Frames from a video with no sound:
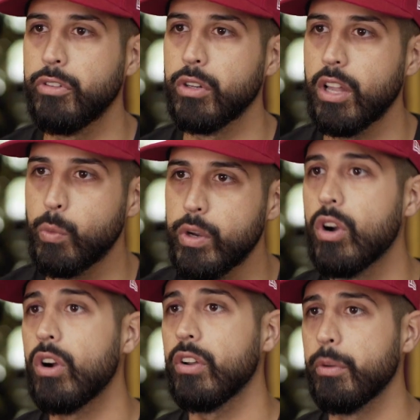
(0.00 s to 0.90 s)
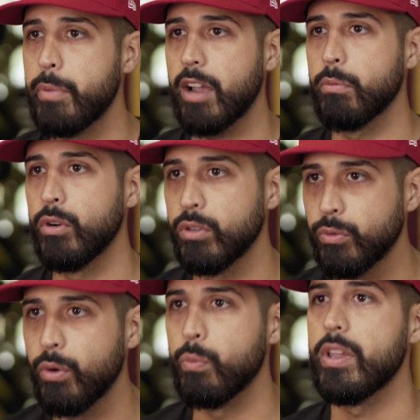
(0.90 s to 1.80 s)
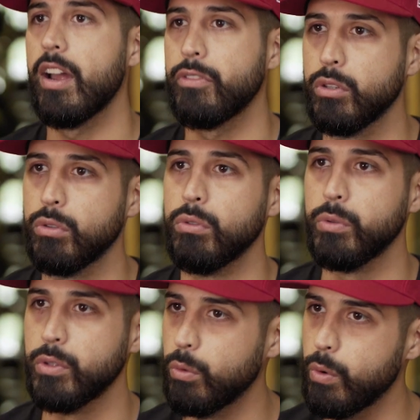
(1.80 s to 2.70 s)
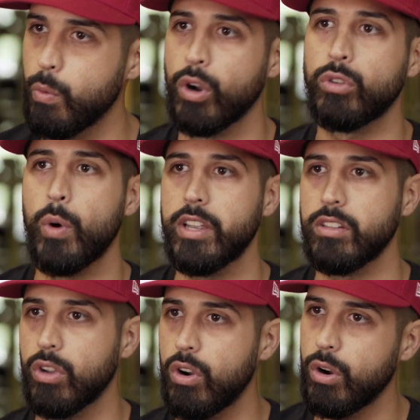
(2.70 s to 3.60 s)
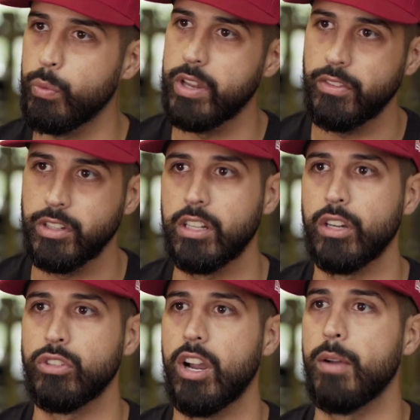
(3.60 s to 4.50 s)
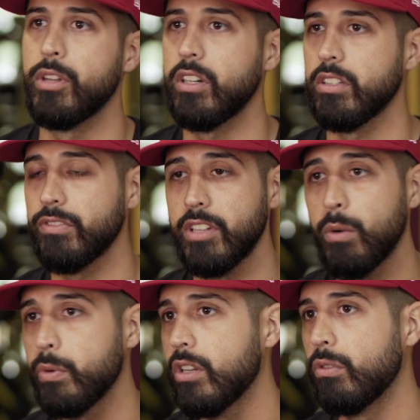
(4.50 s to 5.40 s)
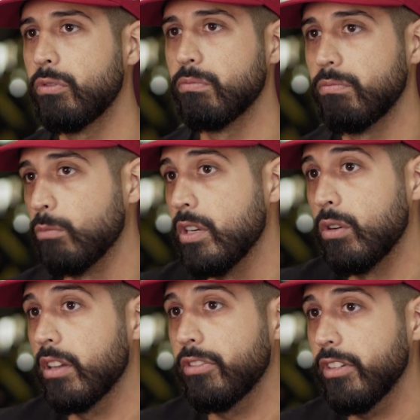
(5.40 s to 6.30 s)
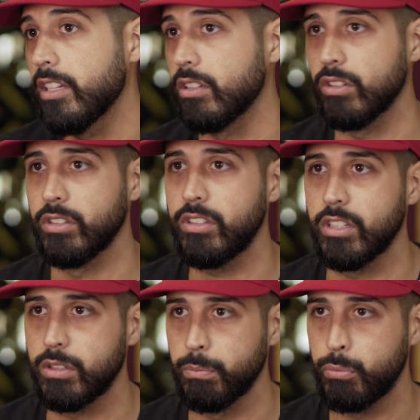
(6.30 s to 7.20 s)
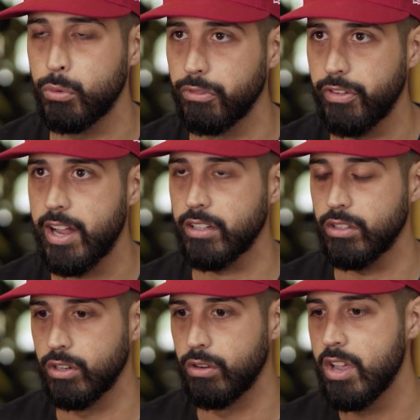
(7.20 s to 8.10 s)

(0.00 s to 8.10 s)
feel like we are the backbone of what we have to do. You know, we work twice as hard, we have to get our job done. If not, we don't get fed, so it's just a proven fact, you know.